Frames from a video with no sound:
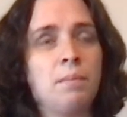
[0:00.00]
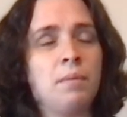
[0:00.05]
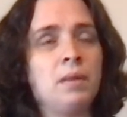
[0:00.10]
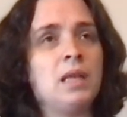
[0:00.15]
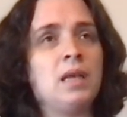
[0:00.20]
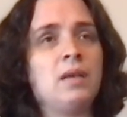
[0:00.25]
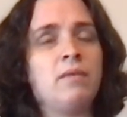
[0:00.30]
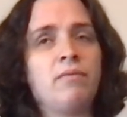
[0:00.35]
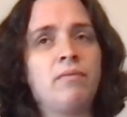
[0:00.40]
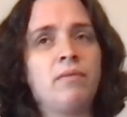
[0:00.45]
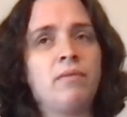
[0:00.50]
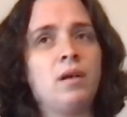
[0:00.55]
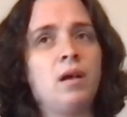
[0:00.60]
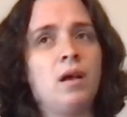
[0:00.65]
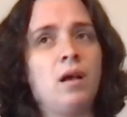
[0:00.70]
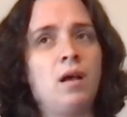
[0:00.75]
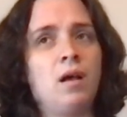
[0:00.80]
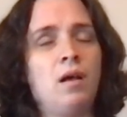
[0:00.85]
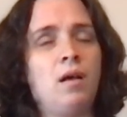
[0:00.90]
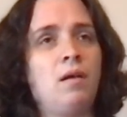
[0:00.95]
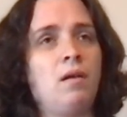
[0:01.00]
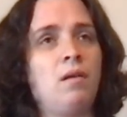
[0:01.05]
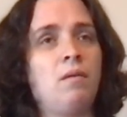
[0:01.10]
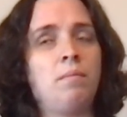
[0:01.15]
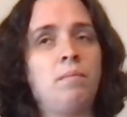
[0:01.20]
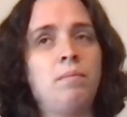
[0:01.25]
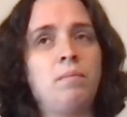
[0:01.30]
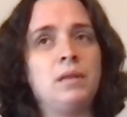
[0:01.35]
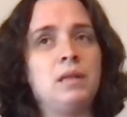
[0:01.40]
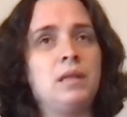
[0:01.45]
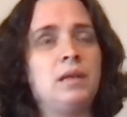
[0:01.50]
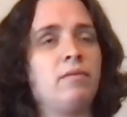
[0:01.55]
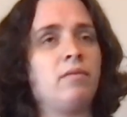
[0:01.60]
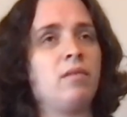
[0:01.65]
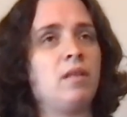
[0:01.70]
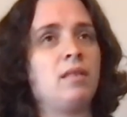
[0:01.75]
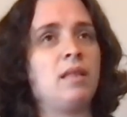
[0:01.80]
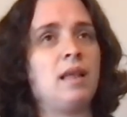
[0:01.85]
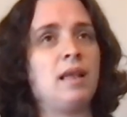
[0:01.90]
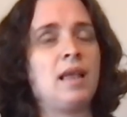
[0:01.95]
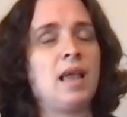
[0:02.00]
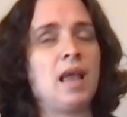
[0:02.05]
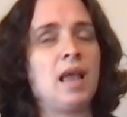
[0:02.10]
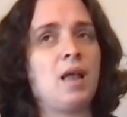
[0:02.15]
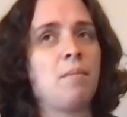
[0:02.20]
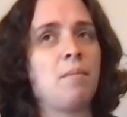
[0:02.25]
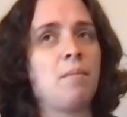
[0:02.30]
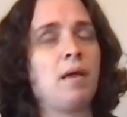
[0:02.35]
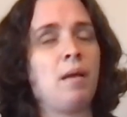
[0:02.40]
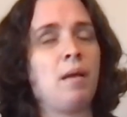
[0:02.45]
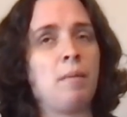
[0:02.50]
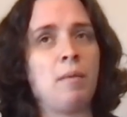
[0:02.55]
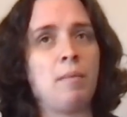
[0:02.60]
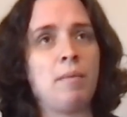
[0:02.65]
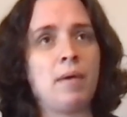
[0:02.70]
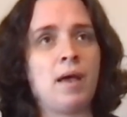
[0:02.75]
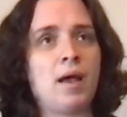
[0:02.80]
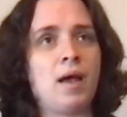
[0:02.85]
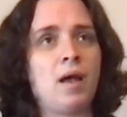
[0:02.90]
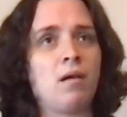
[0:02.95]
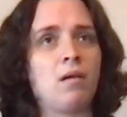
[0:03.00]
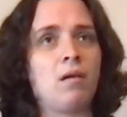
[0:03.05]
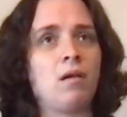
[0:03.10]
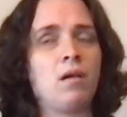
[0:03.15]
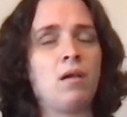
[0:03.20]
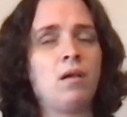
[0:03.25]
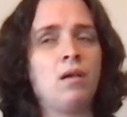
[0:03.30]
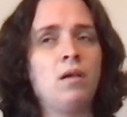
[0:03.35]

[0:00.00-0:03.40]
Belief that they can pay me back,